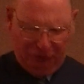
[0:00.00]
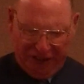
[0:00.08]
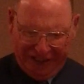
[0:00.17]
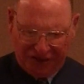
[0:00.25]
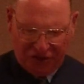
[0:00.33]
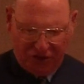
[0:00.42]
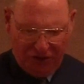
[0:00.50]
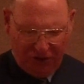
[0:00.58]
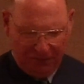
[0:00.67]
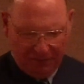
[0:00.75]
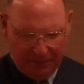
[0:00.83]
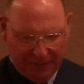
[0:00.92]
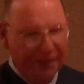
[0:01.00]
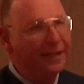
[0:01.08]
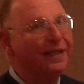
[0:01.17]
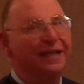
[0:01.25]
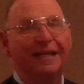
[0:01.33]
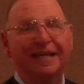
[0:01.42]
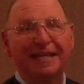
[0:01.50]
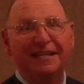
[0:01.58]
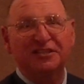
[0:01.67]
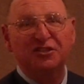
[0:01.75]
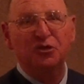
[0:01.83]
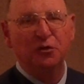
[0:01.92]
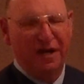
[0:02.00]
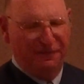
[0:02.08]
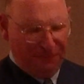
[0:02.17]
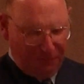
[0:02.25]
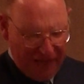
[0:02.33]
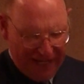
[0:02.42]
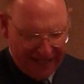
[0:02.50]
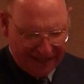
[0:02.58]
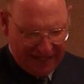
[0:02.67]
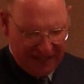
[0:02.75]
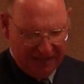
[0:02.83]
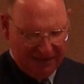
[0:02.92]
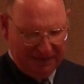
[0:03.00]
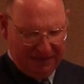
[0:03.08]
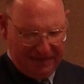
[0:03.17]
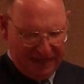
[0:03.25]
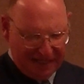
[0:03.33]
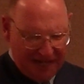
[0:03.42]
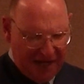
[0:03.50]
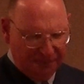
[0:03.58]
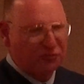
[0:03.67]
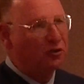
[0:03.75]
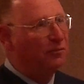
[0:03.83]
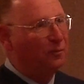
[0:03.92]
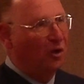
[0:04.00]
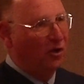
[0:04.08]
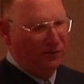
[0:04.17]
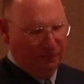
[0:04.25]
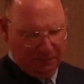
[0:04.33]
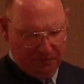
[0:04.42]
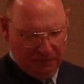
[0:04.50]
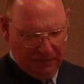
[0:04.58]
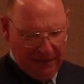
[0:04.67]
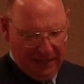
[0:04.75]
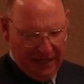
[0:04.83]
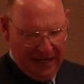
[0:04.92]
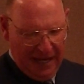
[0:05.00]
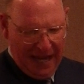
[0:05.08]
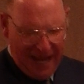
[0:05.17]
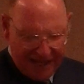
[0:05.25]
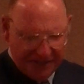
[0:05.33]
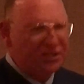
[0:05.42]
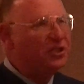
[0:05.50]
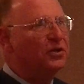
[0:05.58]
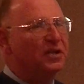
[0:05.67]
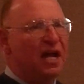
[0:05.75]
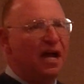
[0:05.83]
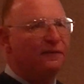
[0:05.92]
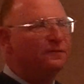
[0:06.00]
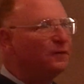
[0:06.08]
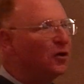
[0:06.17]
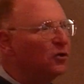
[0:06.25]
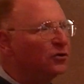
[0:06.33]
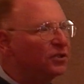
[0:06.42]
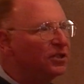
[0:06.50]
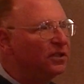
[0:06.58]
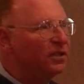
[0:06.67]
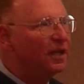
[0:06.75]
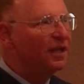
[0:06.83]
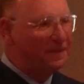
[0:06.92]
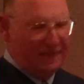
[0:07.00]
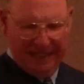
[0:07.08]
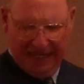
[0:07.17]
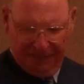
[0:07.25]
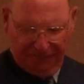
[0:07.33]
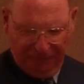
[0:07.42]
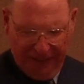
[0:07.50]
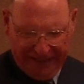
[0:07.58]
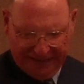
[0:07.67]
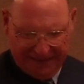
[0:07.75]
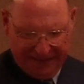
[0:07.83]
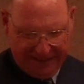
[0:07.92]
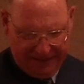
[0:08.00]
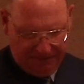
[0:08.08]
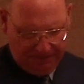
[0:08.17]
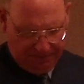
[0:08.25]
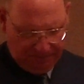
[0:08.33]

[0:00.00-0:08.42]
preacher is to afflict the comfortable and to comfort the afflicted.